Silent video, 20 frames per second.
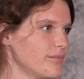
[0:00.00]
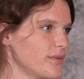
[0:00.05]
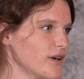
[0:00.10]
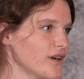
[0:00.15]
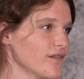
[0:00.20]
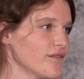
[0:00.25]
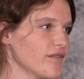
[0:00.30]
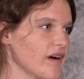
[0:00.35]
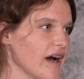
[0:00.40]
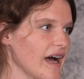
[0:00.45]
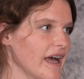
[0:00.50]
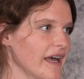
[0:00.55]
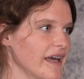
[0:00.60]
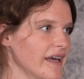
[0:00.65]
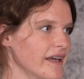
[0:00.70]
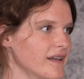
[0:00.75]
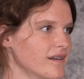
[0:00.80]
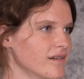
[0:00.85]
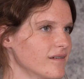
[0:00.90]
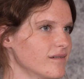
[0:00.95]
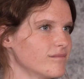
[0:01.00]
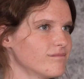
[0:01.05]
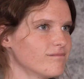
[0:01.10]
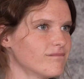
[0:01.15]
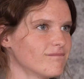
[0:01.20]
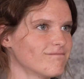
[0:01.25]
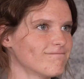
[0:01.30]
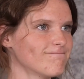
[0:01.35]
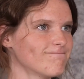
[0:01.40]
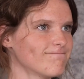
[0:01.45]
provide
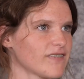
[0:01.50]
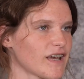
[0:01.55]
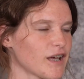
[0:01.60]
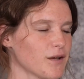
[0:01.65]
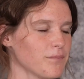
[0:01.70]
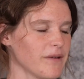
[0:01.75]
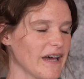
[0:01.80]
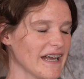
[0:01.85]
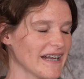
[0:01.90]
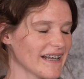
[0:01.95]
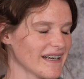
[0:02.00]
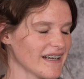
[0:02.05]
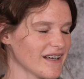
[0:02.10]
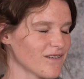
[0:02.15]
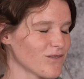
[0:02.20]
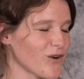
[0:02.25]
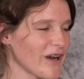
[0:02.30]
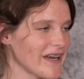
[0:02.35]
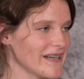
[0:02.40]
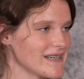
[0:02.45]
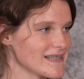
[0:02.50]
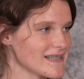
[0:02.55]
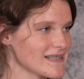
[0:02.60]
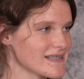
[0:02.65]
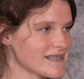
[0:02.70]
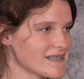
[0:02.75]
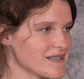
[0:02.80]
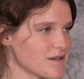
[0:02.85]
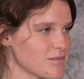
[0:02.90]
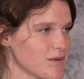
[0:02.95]
competitive
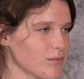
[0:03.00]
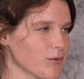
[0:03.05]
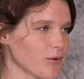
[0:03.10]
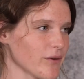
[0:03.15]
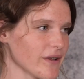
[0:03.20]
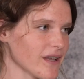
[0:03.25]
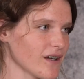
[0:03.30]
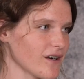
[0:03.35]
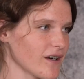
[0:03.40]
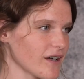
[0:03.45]
wages to people within